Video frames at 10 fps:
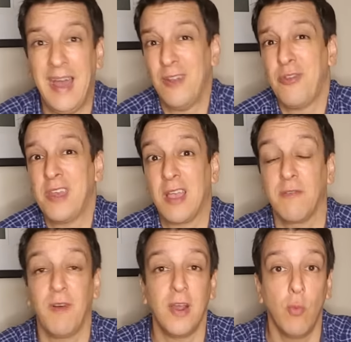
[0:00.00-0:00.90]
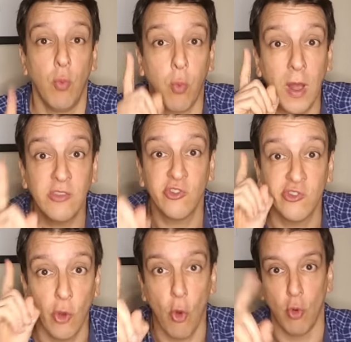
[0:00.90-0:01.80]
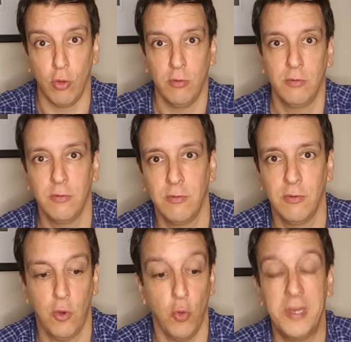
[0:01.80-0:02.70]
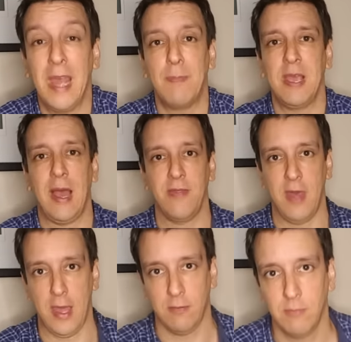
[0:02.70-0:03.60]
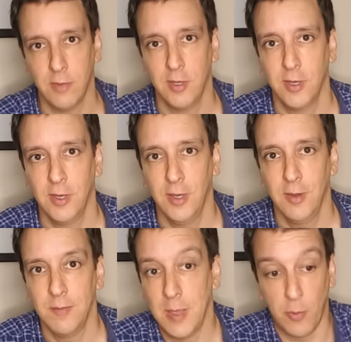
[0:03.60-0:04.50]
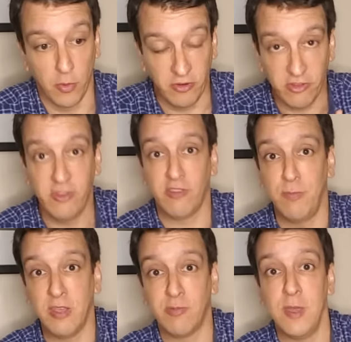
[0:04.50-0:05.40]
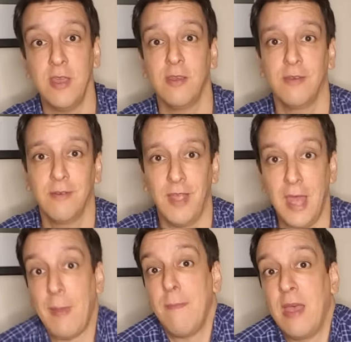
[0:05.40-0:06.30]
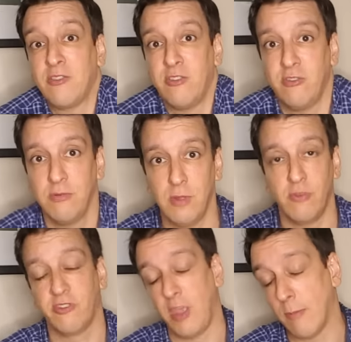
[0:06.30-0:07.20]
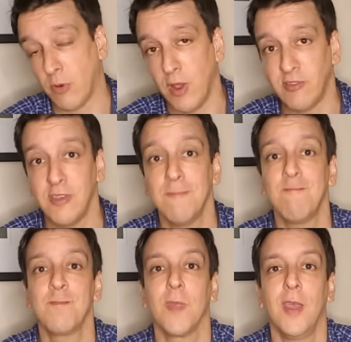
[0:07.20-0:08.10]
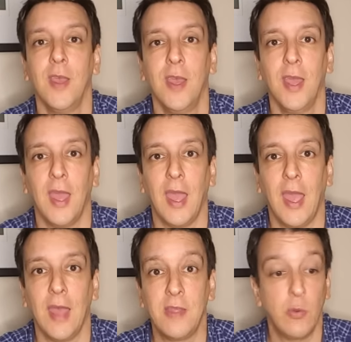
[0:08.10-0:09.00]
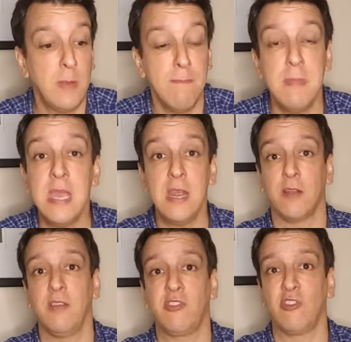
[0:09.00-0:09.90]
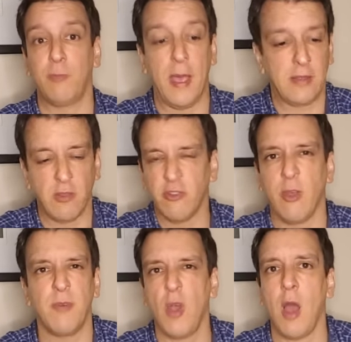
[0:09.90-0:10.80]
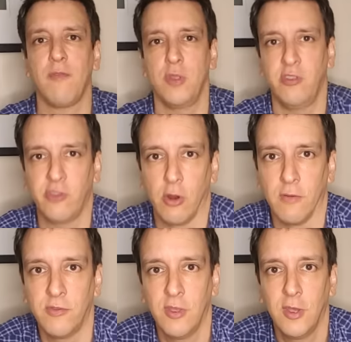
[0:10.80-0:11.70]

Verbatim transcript: I don't think I could find one soul who would get behind that. People would just dismiss me and my message. They would just say I'm crazy. And they would immediately suspect that there's something off with these curves,